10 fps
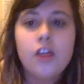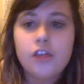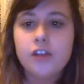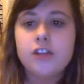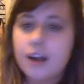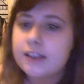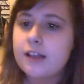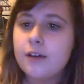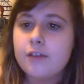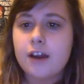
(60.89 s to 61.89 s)
3 tracks
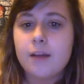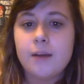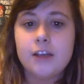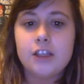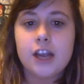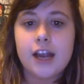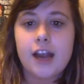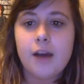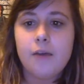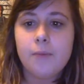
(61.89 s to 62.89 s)
I would recommend you check
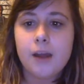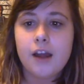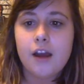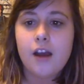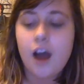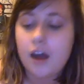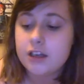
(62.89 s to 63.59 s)
out by her are